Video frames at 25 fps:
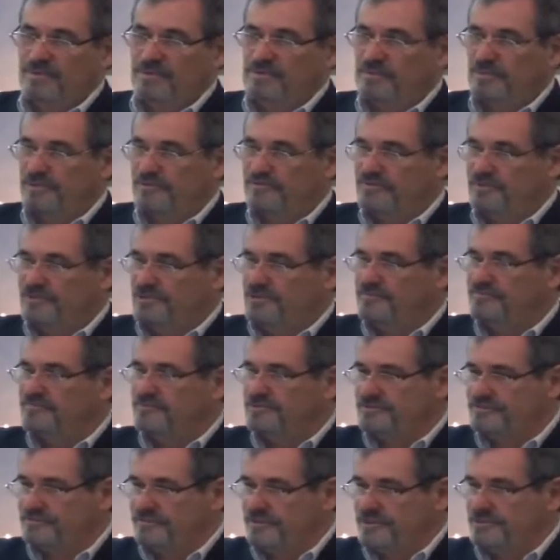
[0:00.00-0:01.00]
When we read
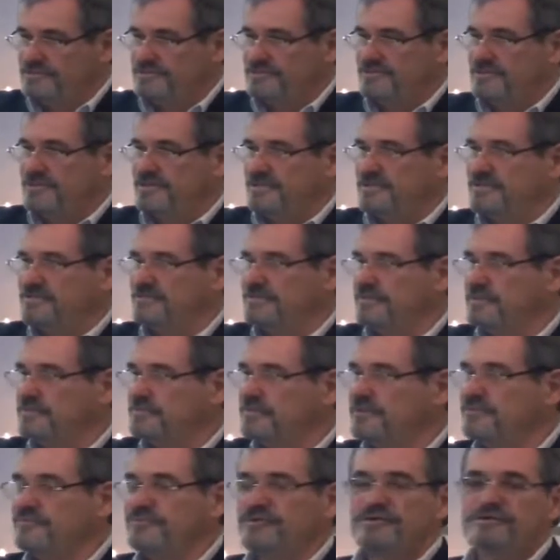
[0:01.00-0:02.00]
of a tragedy,
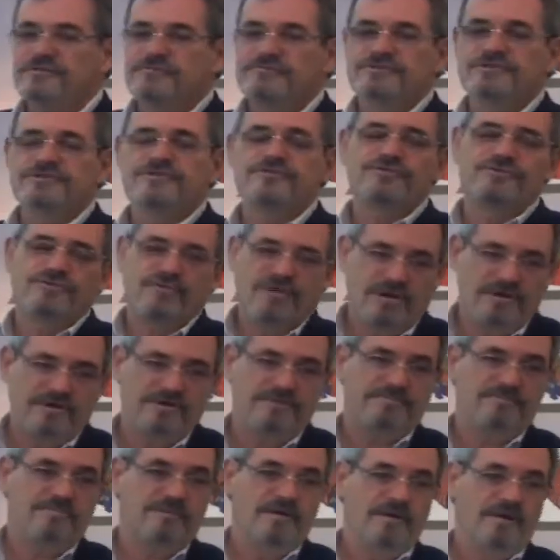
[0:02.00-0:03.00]
when we read of a
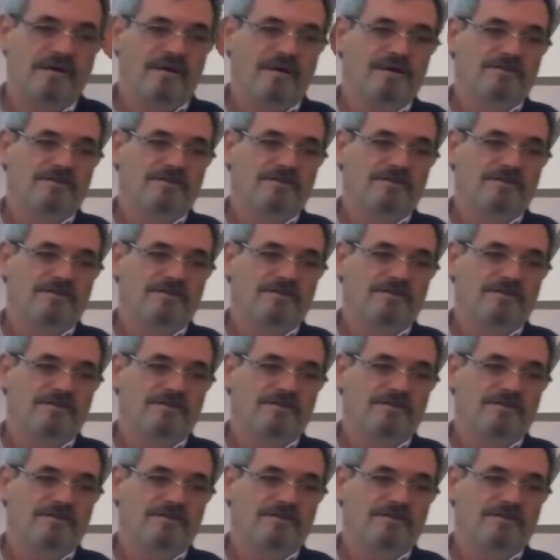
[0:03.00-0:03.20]
crime,